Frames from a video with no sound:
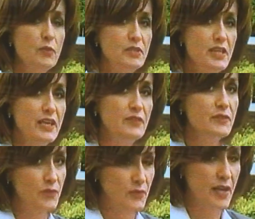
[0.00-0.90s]
He
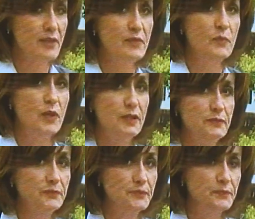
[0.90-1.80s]
was
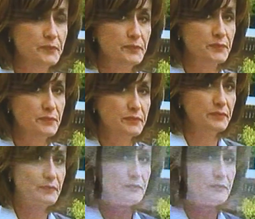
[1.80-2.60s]
killed, shot in the head